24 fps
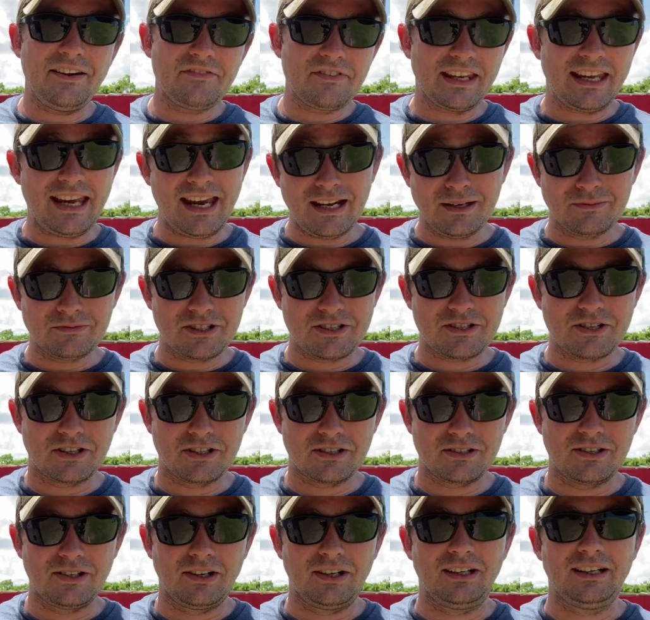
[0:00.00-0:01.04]
the camera
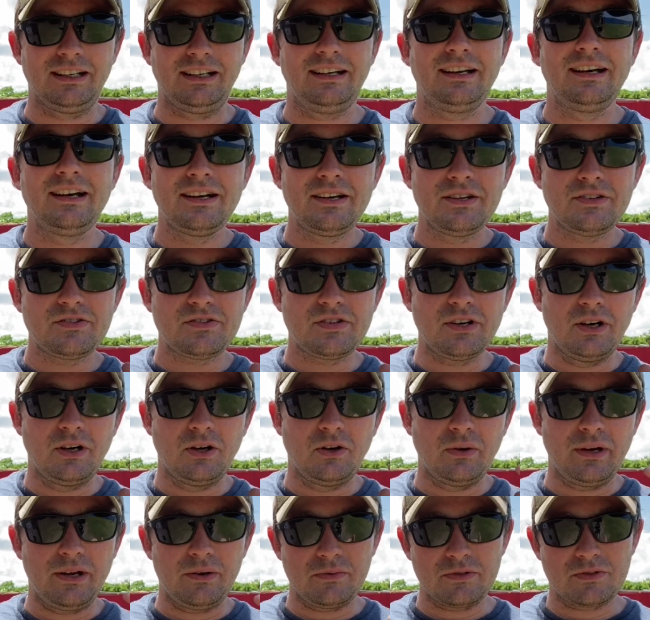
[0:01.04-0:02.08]
turned on, so
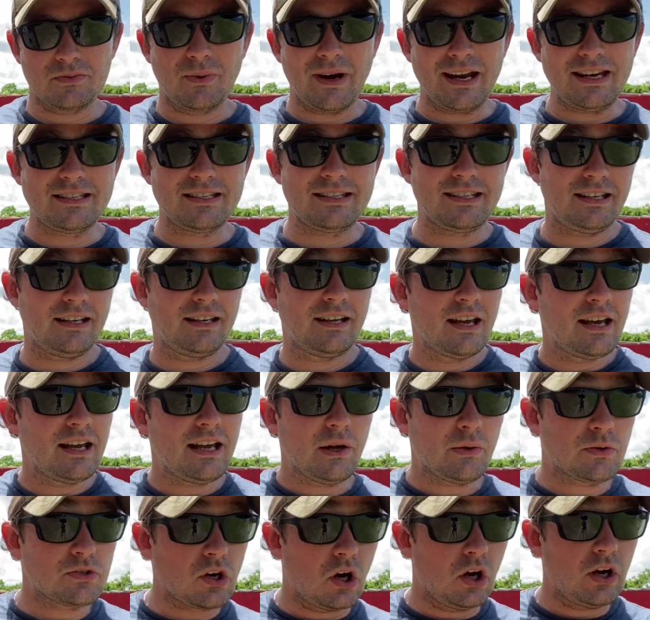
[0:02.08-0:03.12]
it was wasted. It
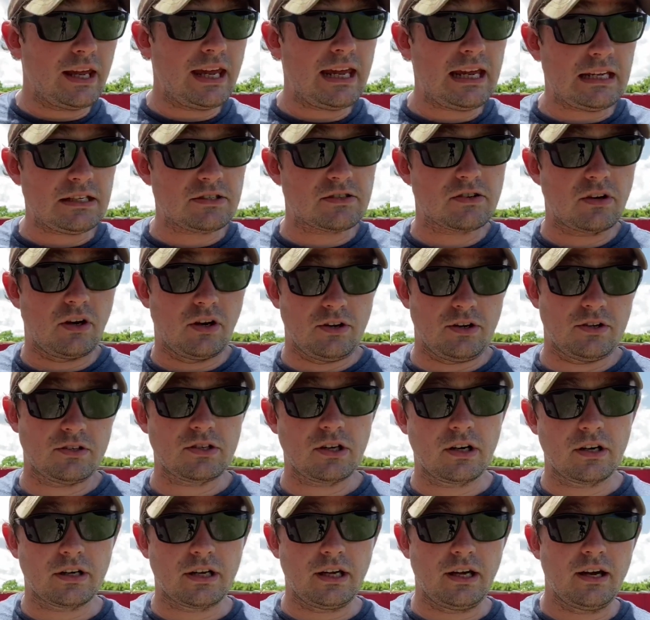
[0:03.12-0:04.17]
was all hits on the
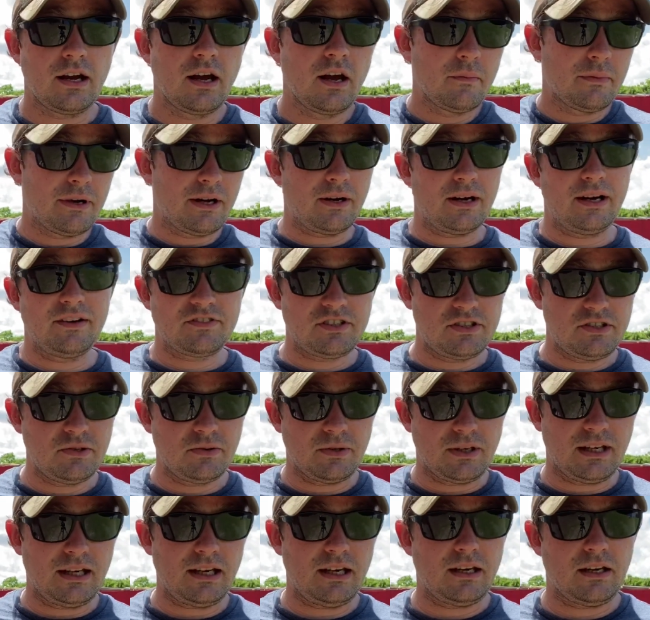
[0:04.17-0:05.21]
target. Now I have to do it
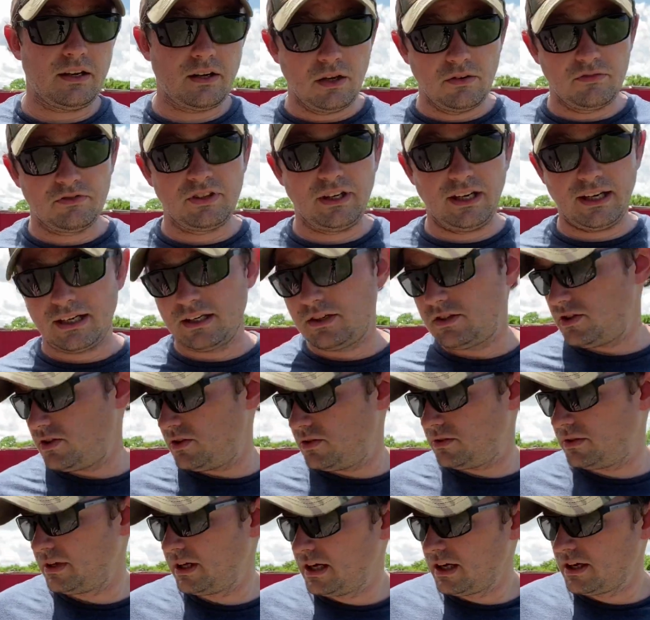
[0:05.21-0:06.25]
again, and hopefully I can
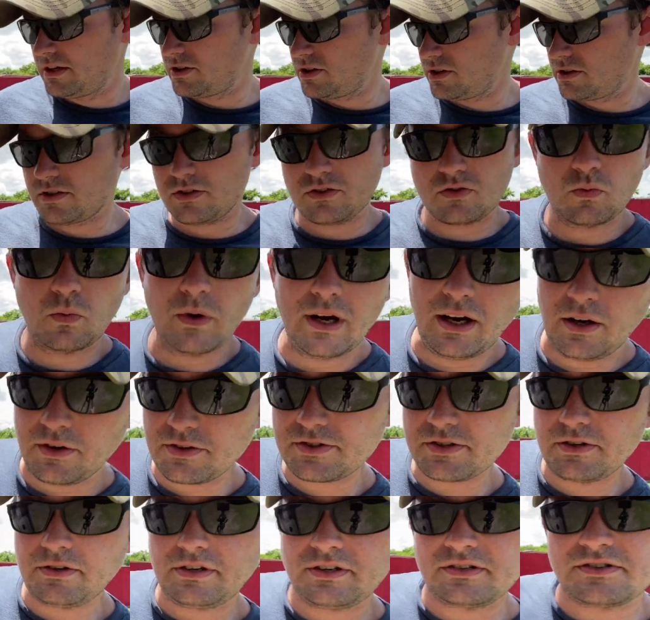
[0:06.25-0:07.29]
do just as well. So you can